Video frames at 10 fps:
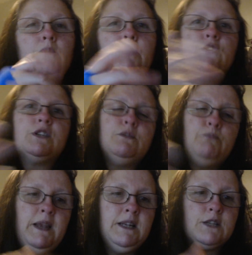Because there's
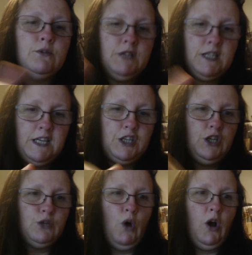been some
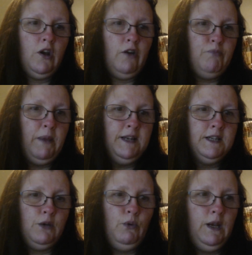stitches while I've been
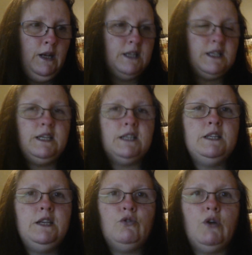doing this
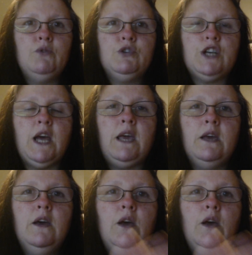Disney crochet